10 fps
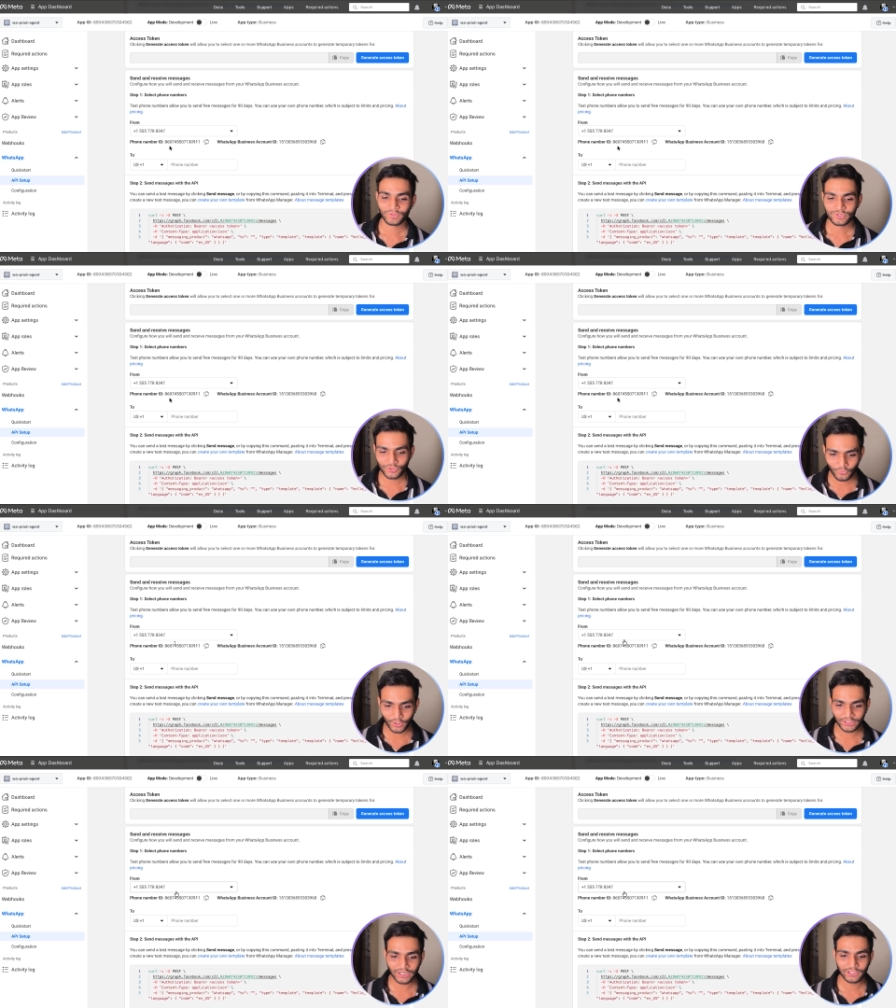So for
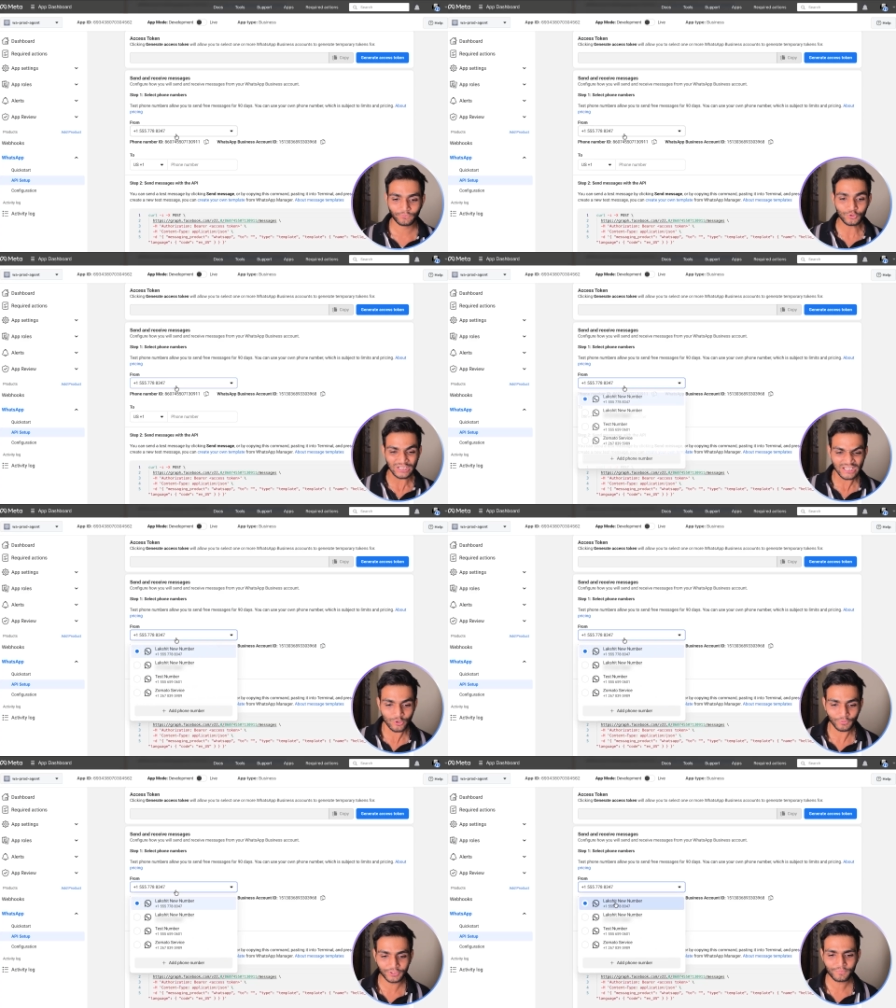that, if you click
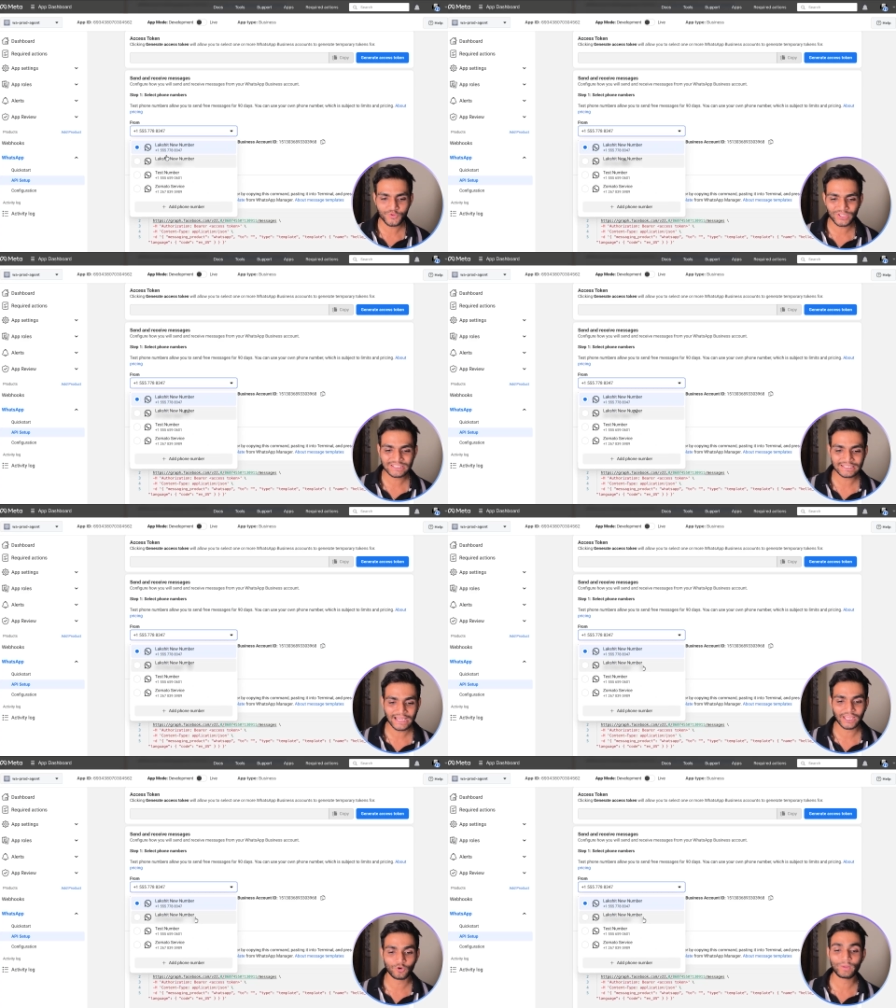over here, you can see
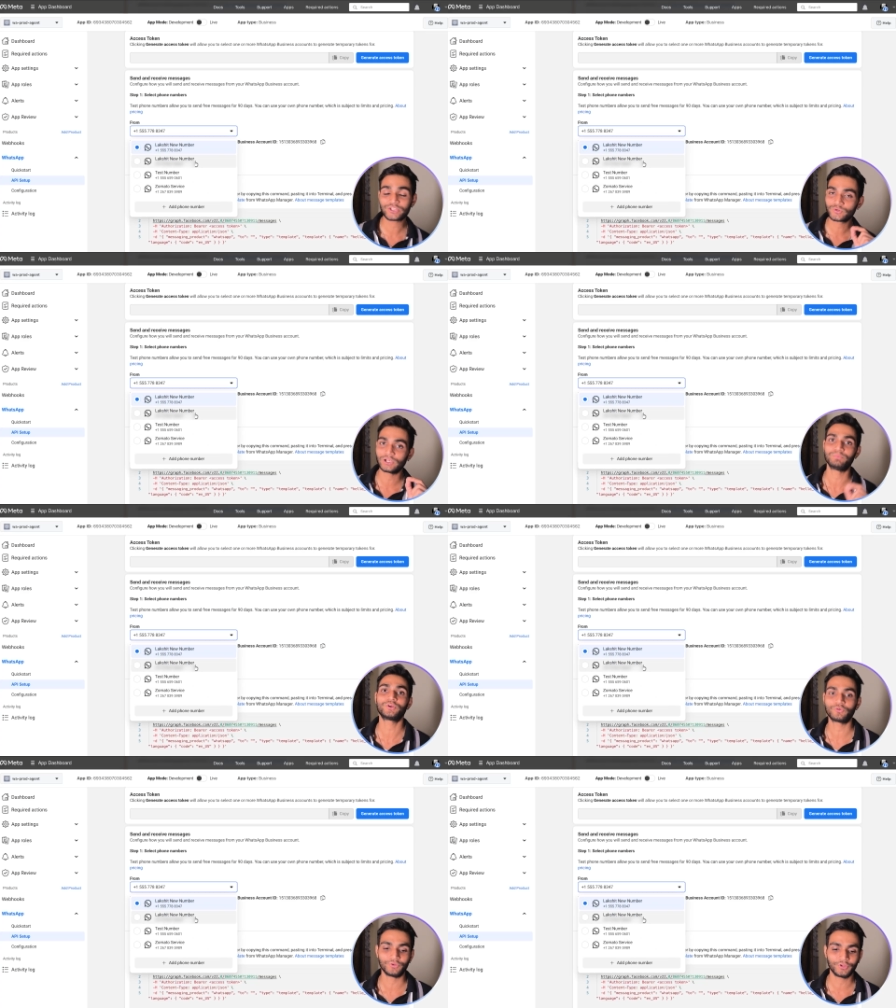I have my actual
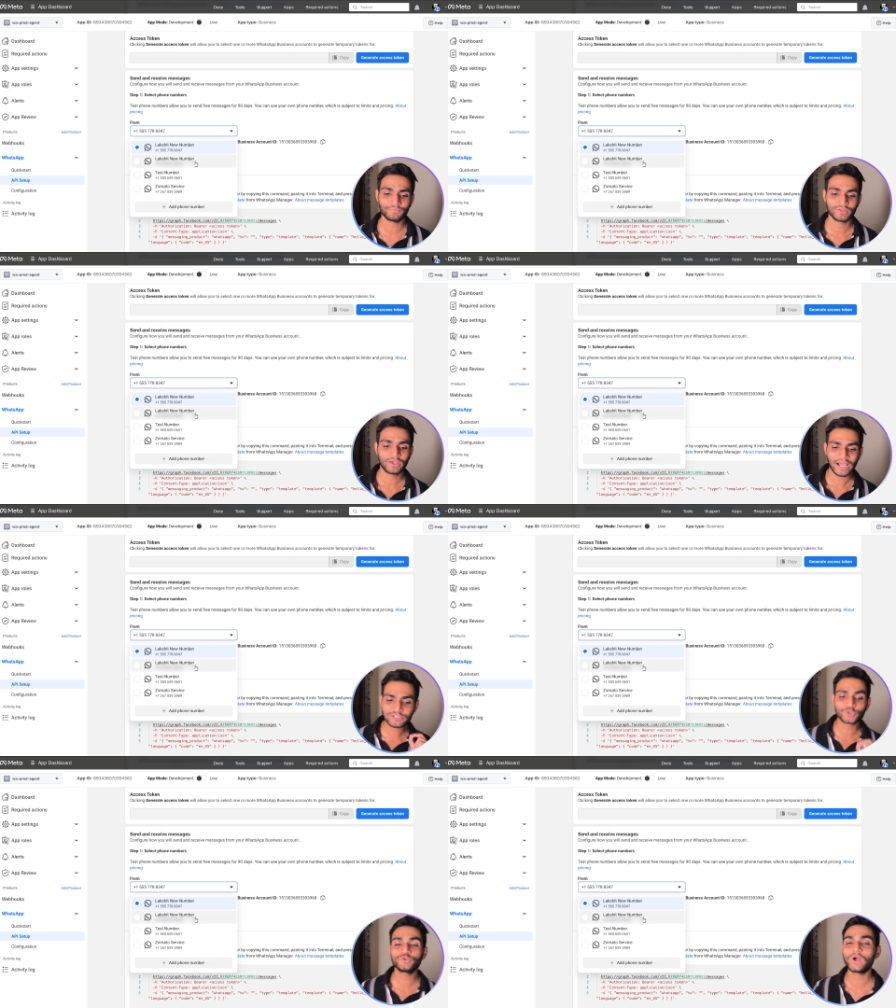number over here. I'll
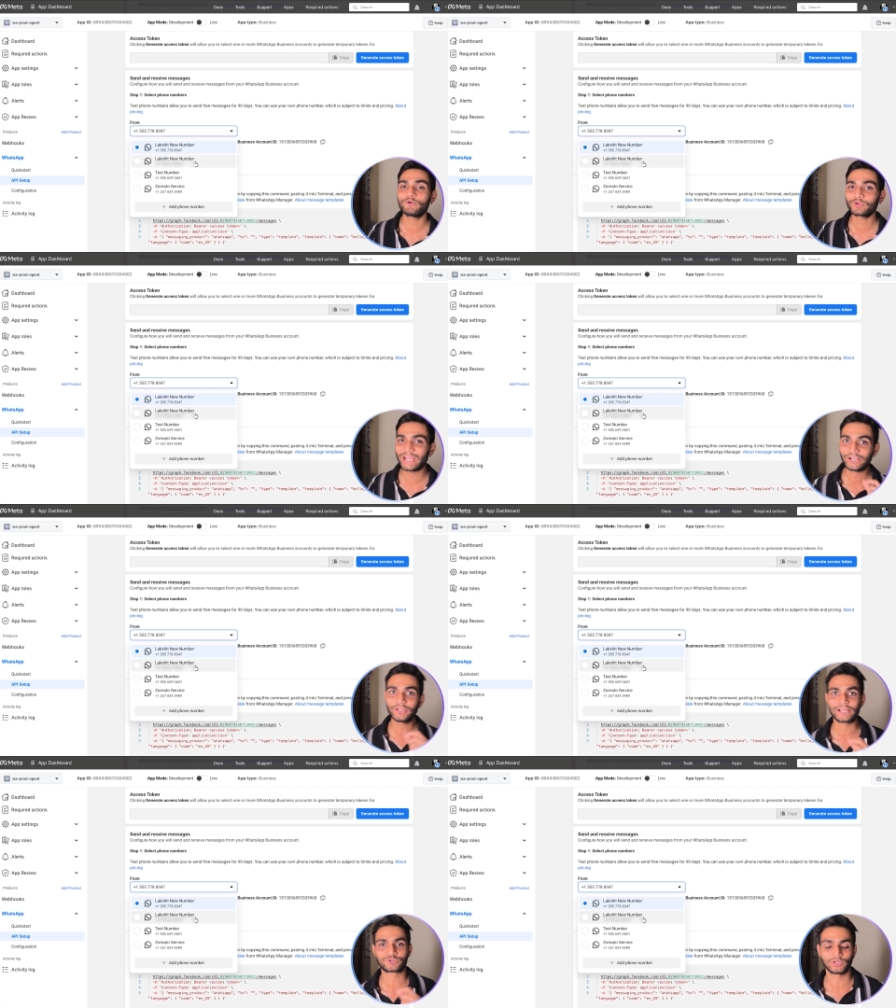show you how you can add
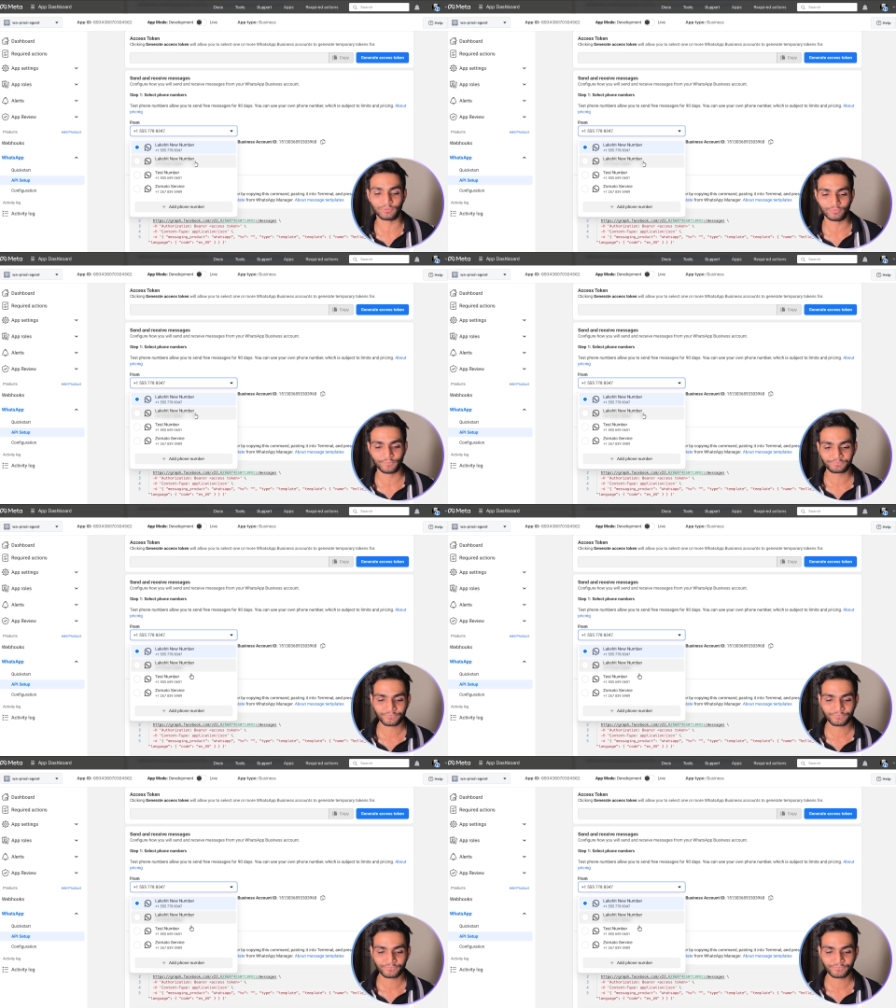your actual number.